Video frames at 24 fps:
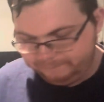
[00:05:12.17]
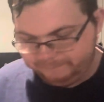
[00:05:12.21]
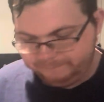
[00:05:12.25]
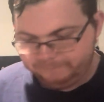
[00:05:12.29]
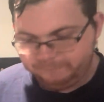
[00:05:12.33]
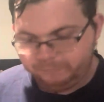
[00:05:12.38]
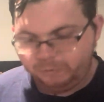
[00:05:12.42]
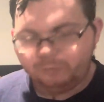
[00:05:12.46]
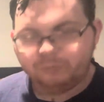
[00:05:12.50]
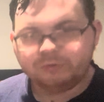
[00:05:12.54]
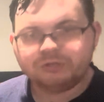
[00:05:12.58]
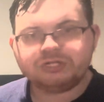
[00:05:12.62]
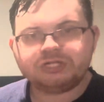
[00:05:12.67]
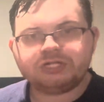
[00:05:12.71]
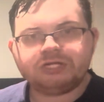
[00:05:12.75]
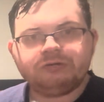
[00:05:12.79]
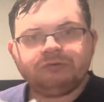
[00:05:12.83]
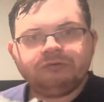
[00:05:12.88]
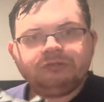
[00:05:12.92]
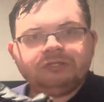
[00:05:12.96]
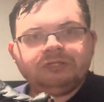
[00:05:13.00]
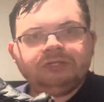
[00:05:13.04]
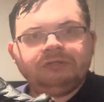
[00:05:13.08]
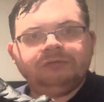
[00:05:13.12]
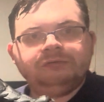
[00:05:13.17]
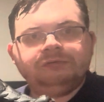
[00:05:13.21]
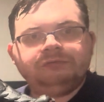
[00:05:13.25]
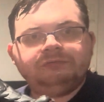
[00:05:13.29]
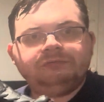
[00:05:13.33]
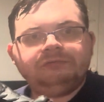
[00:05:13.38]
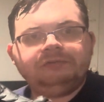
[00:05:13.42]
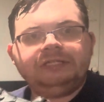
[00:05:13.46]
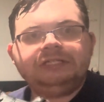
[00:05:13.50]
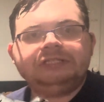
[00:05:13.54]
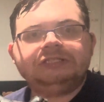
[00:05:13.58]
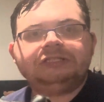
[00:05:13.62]
bowling shoes.
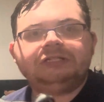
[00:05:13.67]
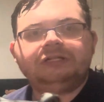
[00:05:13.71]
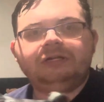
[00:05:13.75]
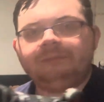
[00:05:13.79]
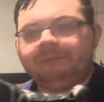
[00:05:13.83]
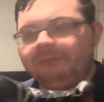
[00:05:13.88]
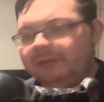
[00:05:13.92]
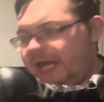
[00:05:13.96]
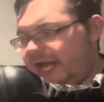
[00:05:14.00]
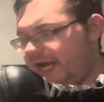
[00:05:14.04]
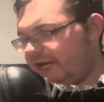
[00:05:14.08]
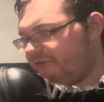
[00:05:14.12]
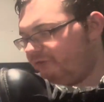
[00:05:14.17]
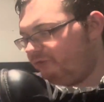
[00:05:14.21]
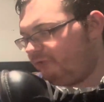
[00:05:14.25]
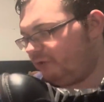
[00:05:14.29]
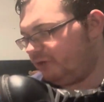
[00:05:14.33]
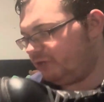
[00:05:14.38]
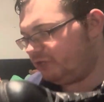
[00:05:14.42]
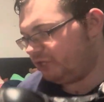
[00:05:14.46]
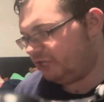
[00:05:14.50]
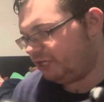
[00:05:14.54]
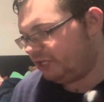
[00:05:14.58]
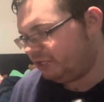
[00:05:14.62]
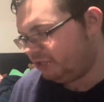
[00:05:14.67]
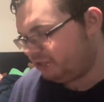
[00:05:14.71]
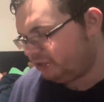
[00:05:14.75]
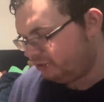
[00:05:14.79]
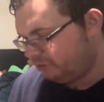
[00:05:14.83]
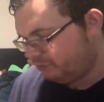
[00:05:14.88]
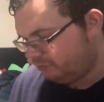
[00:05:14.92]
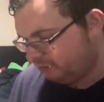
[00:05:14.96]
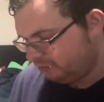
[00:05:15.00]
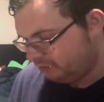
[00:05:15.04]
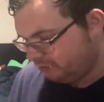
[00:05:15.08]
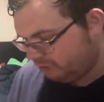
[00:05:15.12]
These are the black 3Gs.
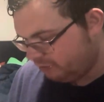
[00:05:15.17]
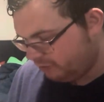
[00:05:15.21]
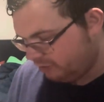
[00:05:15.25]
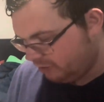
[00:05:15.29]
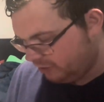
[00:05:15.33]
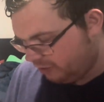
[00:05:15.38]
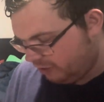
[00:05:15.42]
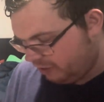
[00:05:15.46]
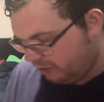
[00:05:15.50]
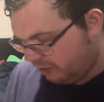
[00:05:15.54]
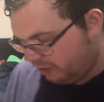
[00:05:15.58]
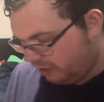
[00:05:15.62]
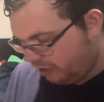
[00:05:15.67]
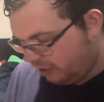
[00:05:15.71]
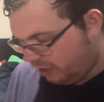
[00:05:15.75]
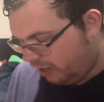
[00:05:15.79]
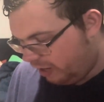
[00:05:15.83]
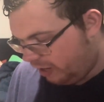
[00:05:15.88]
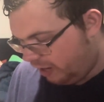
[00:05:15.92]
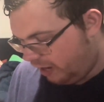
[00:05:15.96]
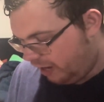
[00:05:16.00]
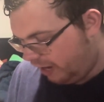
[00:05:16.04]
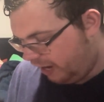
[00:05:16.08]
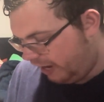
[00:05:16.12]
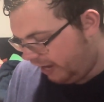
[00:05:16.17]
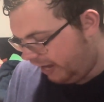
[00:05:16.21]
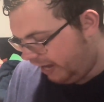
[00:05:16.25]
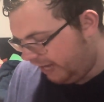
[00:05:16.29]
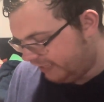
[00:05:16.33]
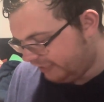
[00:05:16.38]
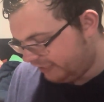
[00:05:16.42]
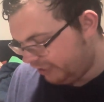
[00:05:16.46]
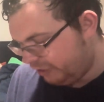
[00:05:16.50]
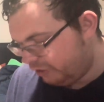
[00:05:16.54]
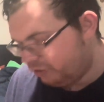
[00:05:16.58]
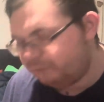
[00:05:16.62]
I had
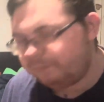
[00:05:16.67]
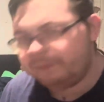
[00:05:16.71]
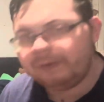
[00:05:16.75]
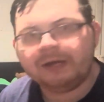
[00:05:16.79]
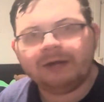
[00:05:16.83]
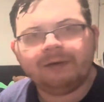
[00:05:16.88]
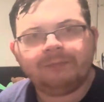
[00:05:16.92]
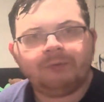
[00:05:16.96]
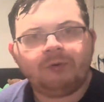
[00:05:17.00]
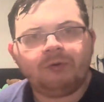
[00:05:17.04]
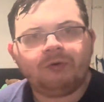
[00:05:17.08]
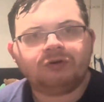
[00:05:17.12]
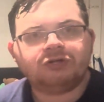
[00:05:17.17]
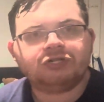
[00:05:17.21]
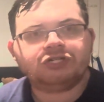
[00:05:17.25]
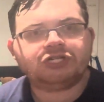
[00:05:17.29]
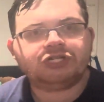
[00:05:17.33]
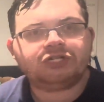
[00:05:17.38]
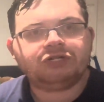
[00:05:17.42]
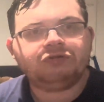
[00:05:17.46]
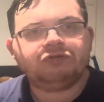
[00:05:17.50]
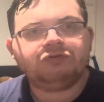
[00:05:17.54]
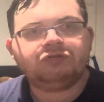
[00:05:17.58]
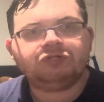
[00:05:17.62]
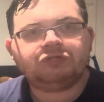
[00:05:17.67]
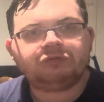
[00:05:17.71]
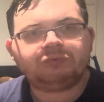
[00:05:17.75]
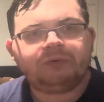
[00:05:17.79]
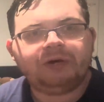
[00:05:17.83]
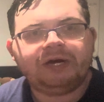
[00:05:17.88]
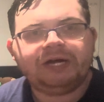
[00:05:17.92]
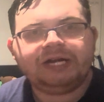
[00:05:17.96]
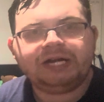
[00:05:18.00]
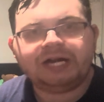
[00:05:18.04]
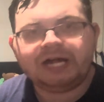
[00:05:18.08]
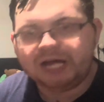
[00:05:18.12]
to get a new pair of bowling shoes
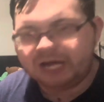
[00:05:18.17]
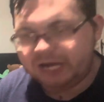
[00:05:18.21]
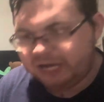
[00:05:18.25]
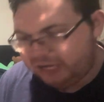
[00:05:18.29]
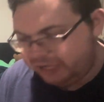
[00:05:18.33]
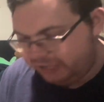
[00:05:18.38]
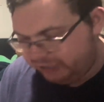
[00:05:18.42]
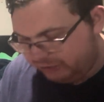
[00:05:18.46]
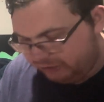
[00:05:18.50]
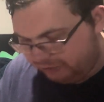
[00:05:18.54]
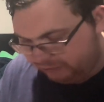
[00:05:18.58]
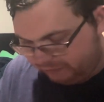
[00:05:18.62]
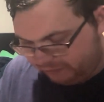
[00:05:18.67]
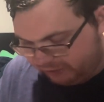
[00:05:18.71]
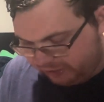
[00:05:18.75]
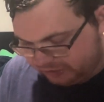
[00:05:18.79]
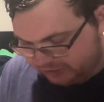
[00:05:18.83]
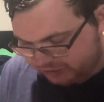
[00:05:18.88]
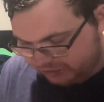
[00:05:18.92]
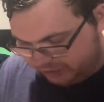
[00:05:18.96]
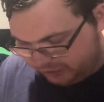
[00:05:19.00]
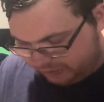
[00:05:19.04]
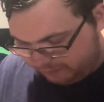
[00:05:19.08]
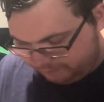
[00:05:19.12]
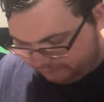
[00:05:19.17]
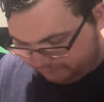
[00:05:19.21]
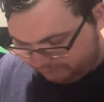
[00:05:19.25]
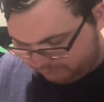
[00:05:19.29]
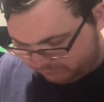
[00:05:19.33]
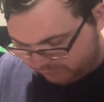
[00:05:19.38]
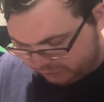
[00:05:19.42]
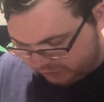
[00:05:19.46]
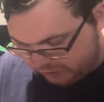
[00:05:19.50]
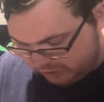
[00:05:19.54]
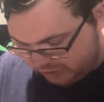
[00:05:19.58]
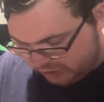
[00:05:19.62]
when I was
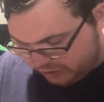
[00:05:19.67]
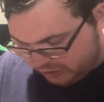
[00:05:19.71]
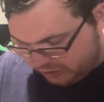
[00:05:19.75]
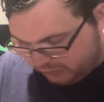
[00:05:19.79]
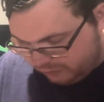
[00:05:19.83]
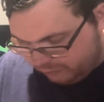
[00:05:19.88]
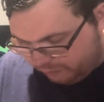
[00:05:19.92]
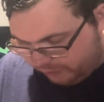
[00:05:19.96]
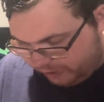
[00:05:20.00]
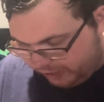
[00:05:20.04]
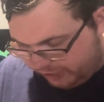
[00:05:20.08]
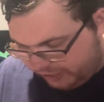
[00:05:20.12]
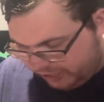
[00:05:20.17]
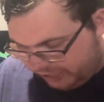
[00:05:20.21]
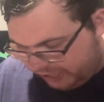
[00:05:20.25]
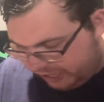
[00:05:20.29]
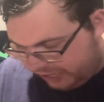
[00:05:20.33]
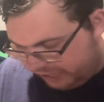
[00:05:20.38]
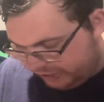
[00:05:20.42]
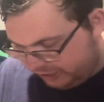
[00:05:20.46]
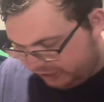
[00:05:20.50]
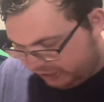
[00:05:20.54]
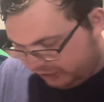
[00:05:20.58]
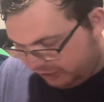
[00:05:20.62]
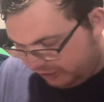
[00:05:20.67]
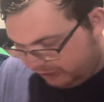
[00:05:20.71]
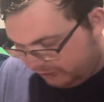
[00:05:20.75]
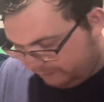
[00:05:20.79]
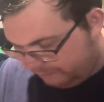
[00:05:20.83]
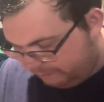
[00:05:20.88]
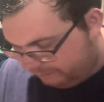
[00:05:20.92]
my